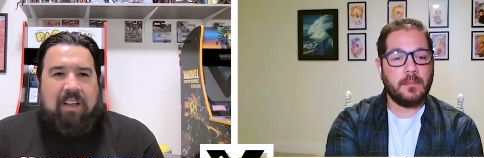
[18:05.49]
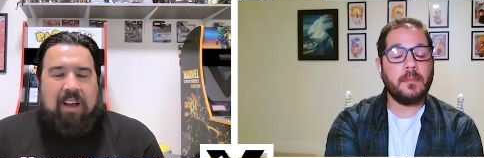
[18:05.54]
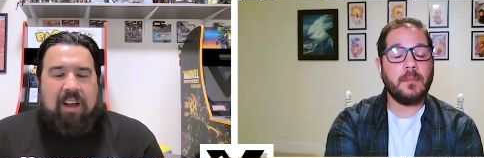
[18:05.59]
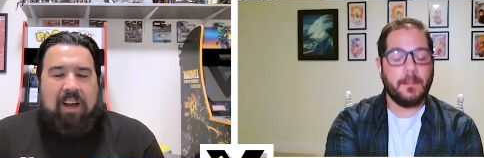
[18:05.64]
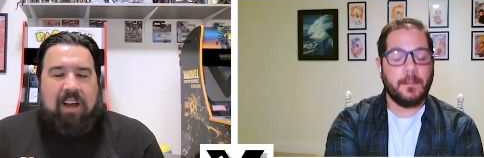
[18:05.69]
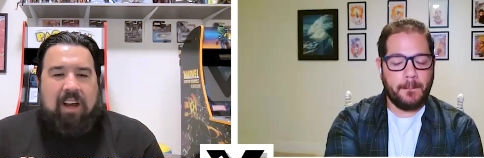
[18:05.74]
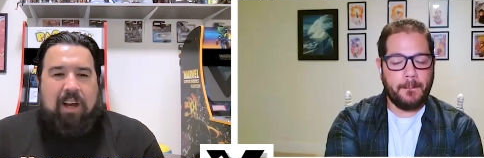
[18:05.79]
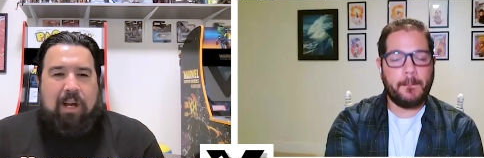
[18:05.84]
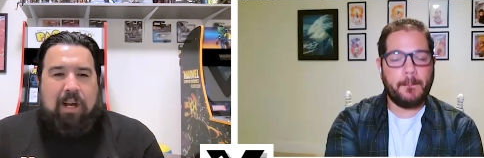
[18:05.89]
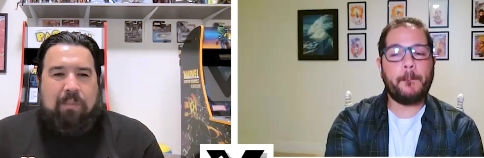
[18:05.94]

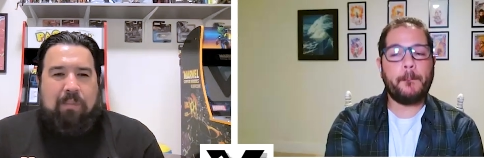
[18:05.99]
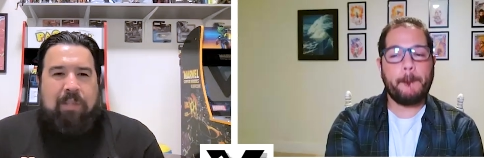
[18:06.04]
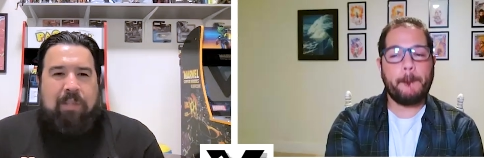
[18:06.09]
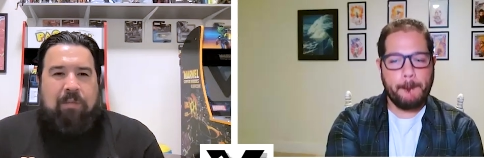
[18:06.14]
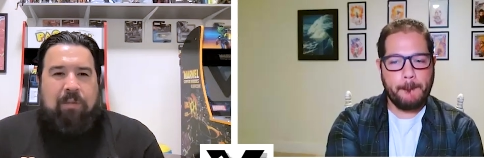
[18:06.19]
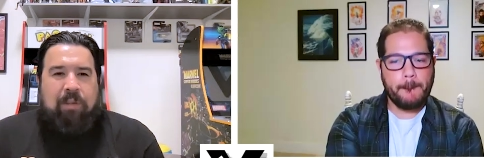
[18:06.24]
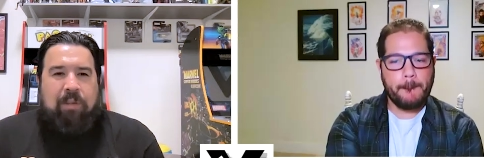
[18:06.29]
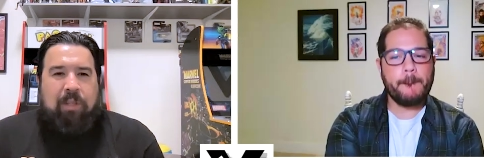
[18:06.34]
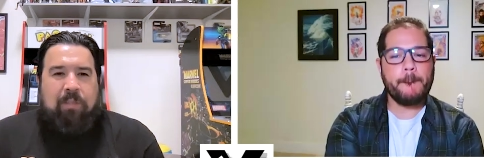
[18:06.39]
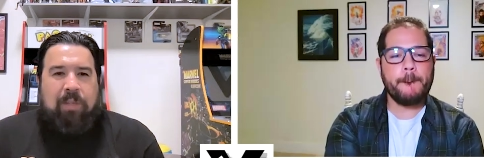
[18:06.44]
Speaker 1: Mm-hmm. Um, he
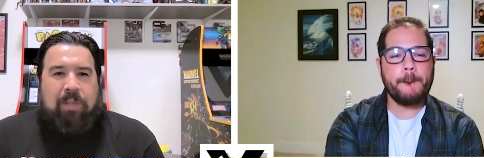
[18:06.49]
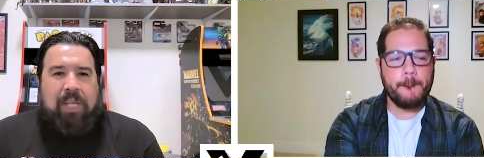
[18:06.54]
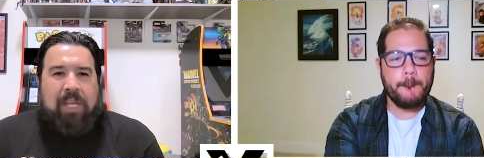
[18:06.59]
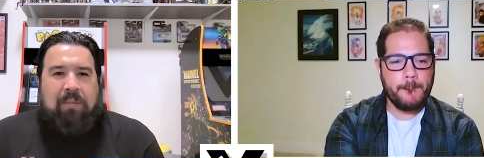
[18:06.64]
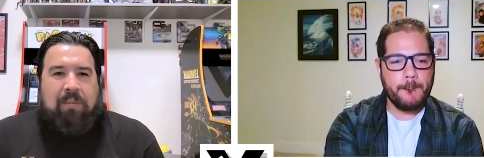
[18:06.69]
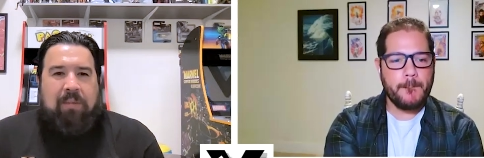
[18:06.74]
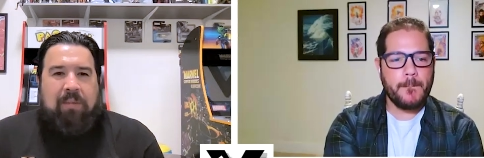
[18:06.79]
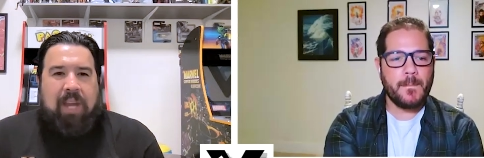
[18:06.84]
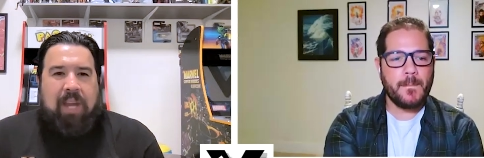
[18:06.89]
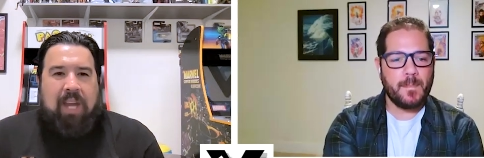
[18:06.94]
really
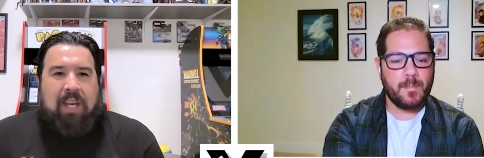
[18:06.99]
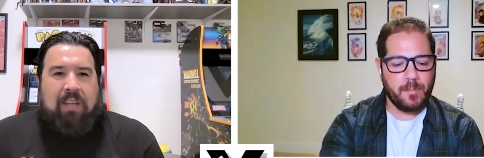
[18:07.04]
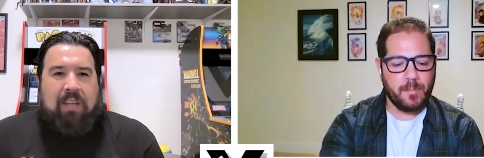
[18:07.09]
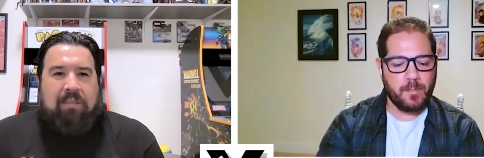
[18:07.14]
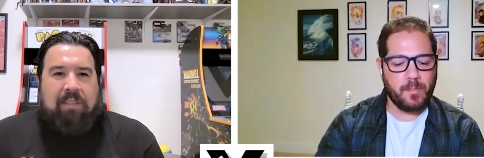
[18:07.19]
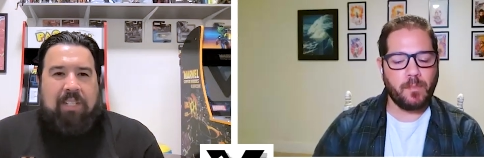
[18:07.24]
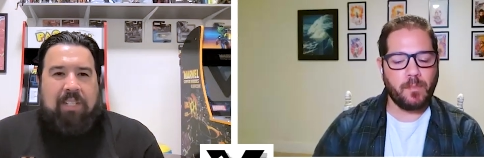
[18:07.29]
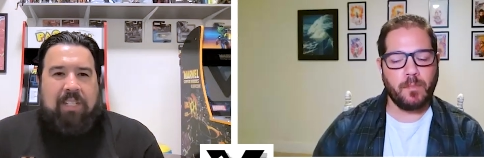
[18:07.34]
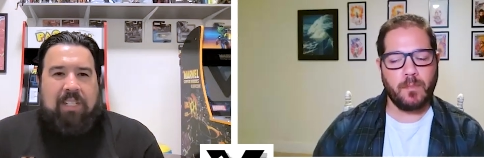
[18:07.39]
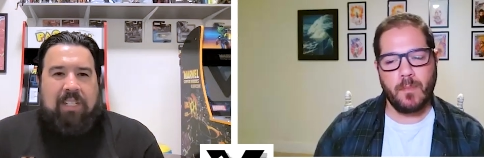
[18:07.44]
became kind of a,
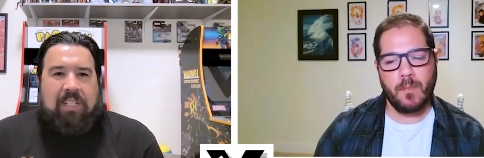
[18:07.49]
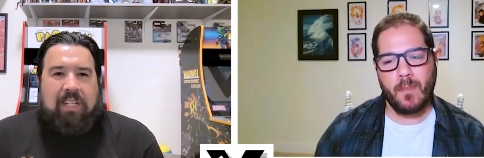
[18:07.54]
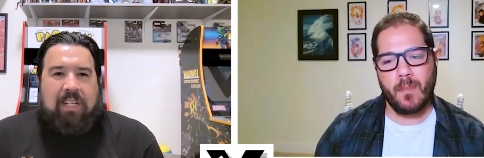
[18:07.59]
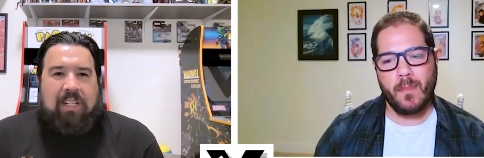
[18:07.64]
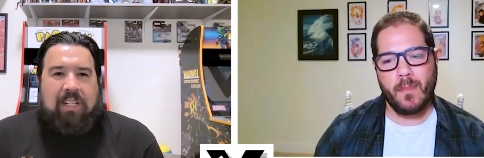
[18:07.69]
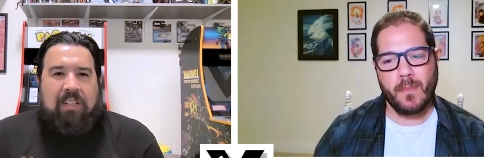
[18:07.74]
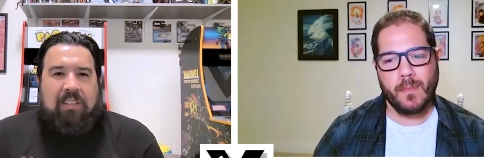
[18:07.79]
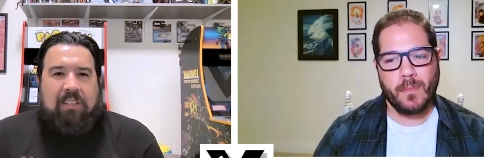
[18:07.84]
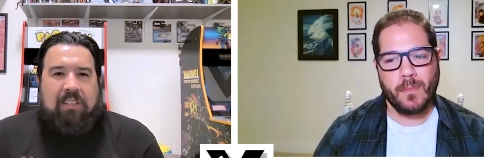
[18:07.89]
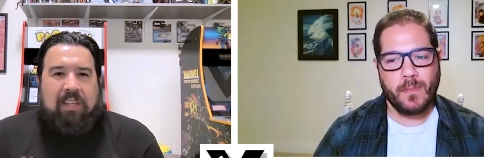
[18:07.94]
a,
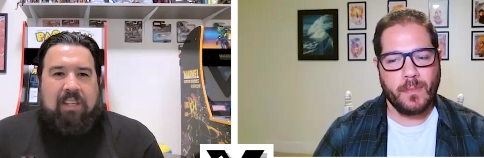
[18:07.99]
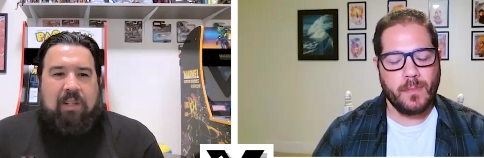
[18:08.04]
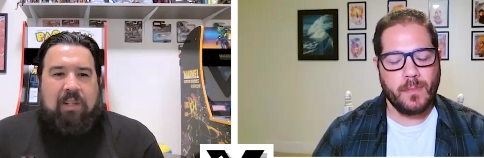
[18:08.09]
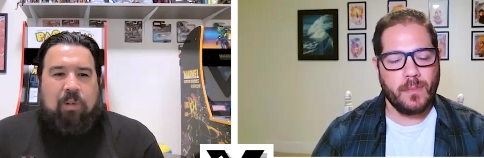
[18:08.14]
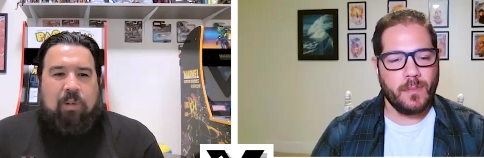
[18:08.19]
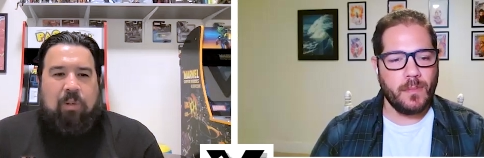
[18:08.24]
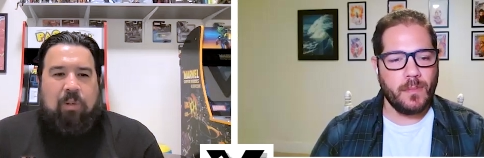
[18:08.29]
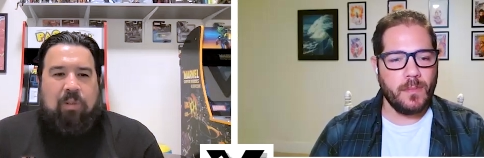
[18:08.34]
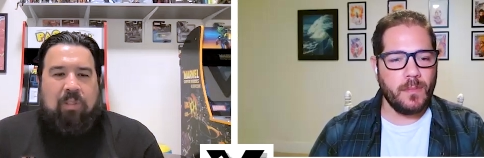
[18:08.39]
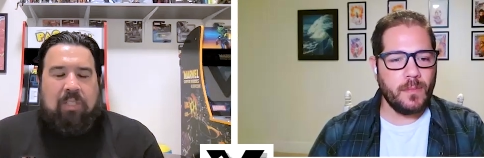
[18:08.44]
a
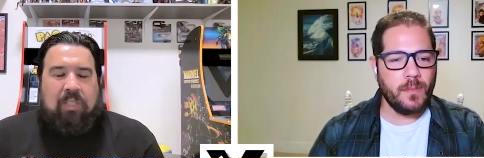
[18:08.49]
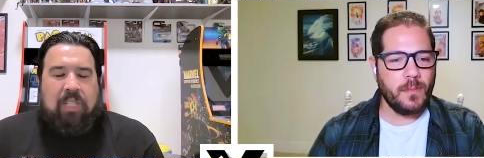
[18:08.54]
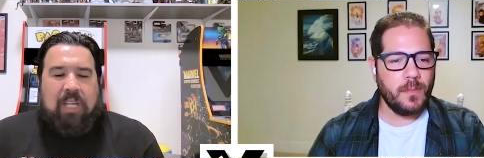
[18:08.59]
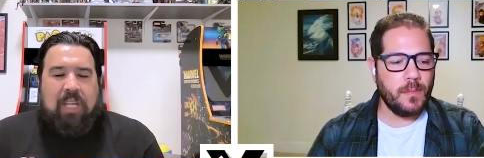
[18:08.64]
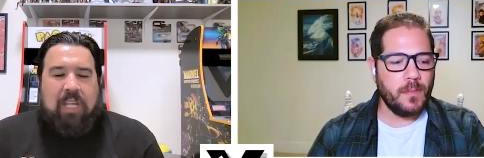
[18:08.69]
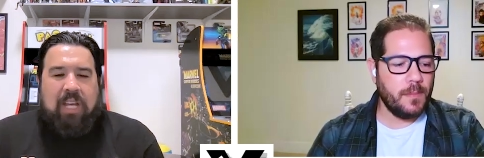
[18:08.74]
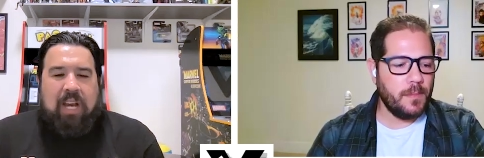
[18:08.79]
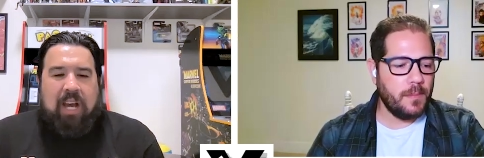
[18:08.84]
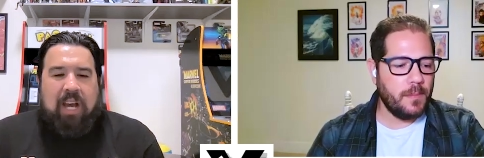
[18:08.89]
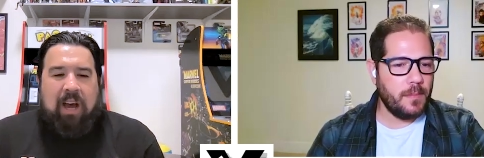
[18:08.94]
cool
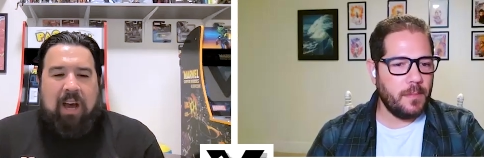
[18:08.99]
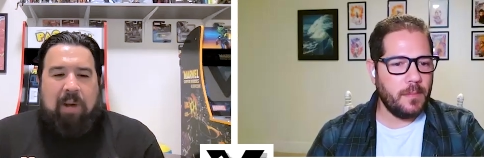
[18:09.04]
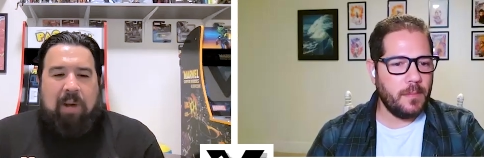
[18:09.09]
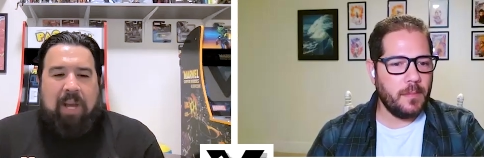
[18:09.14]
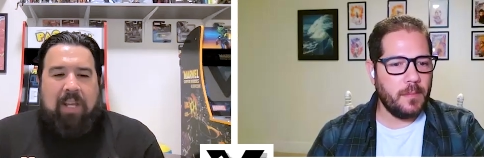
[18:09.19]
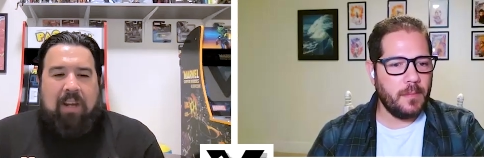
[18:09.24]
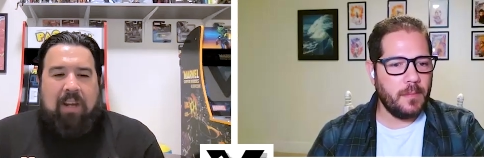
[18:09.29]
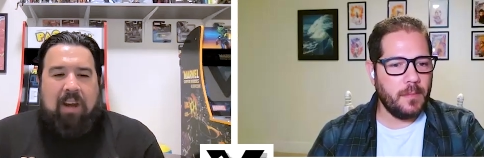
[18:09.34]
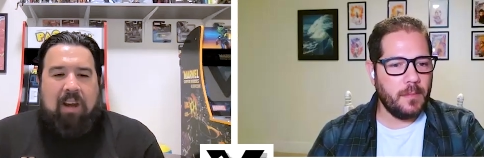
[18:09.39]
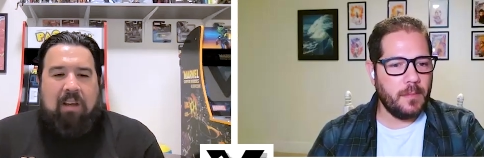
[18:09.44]
um,
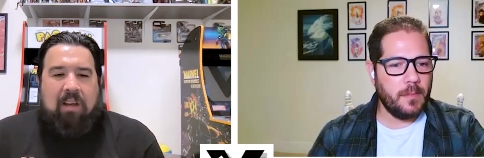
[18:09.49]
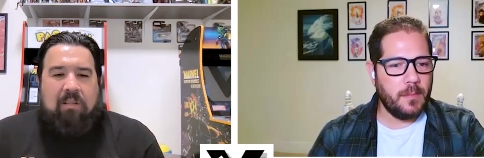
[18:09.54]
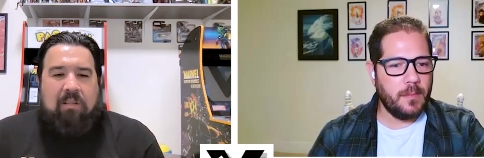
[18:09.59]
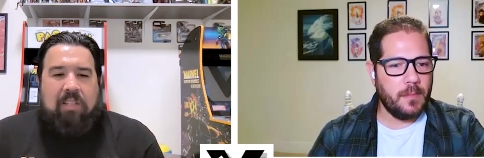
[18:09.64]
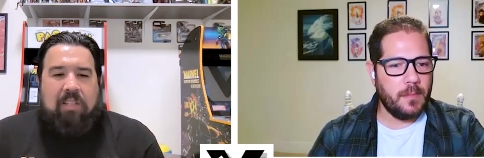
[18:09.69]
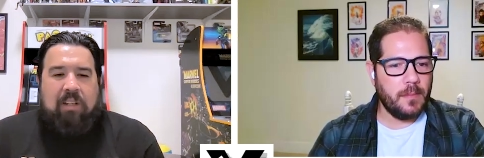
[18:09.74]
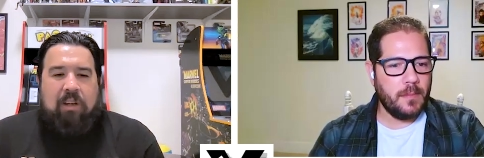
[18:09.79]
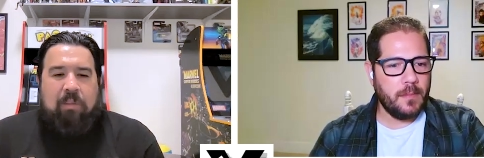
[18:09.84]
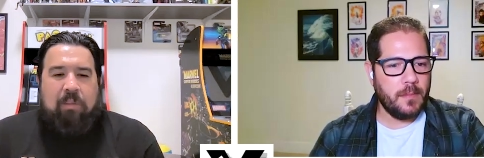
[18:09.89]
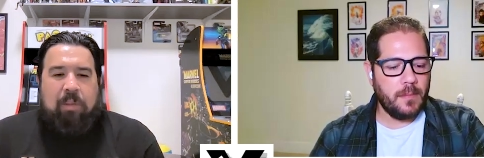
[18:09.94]
icon, you know,
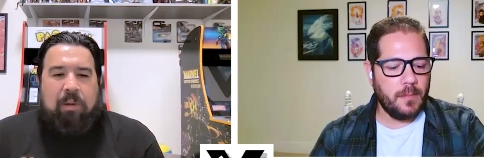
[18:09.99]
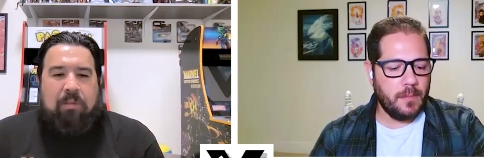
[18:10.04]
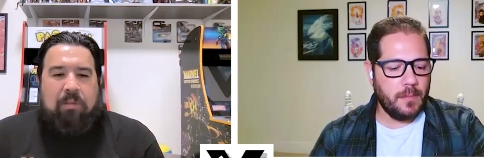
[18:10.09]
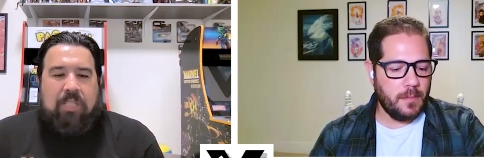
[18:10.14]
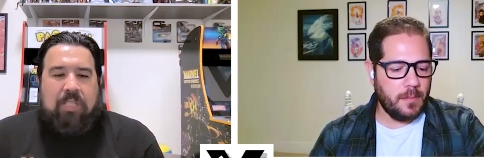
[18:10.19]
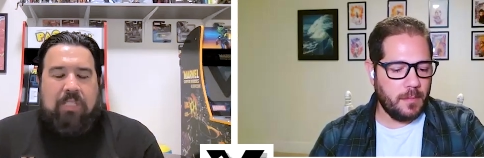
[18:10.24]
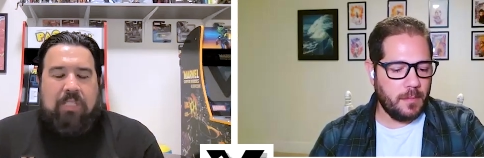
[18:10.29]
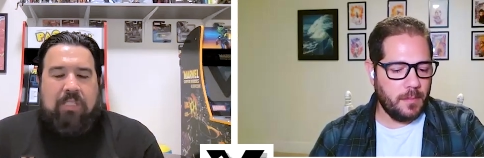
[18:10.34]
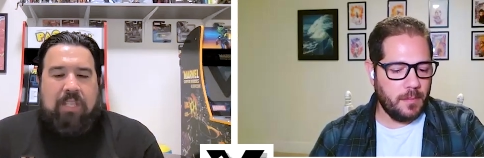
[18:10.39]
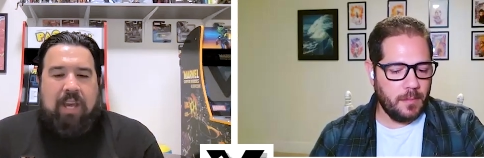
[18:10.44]
post his death.